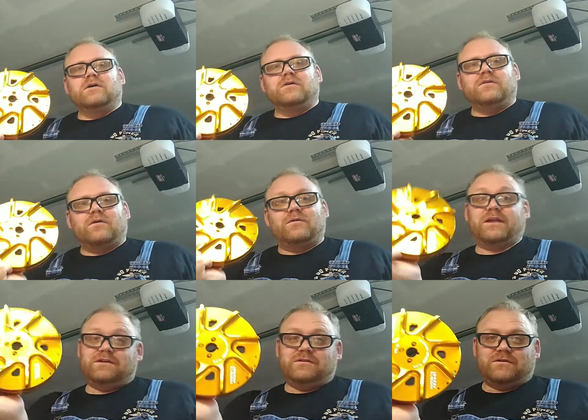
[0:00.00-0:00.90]
So
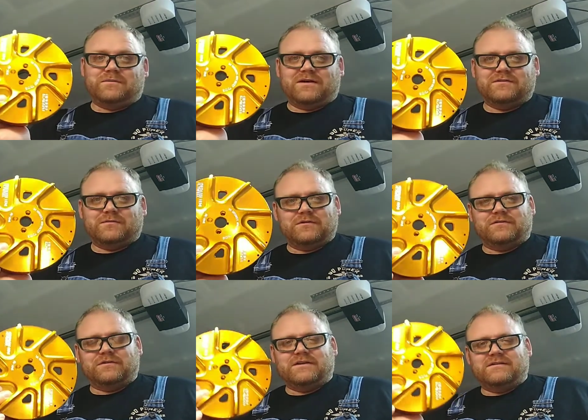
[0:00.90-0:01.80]
thank you, Go Power Sports,
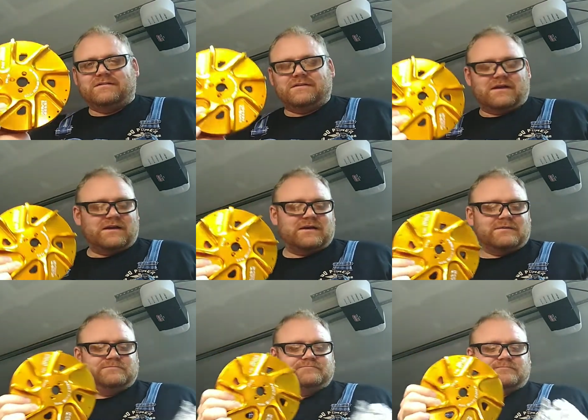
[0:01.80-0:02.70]
for this.
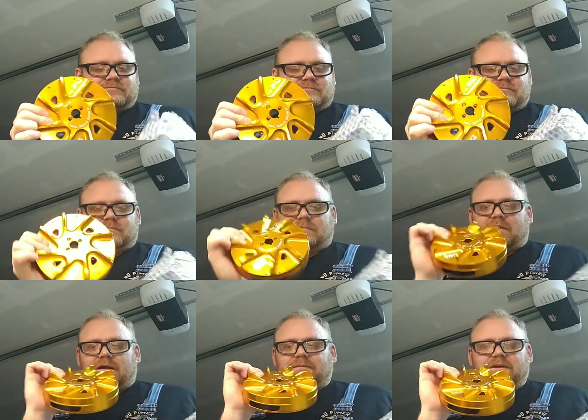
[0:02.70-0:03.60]
I'm
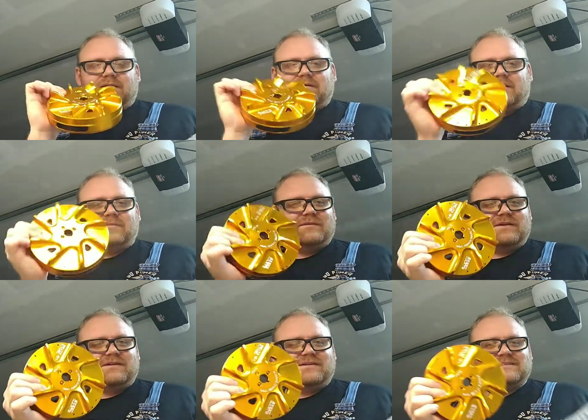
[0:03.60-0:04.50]
gonna
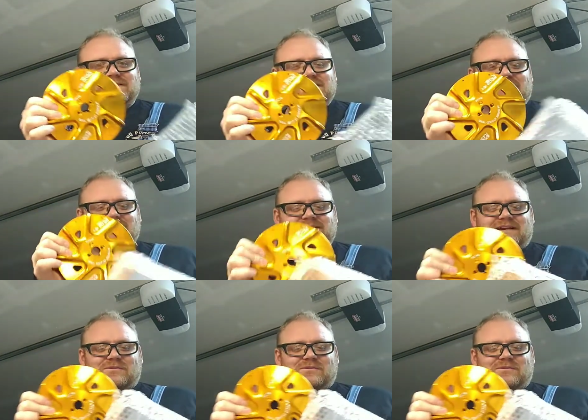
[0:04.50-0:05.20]
be interested to see how this guy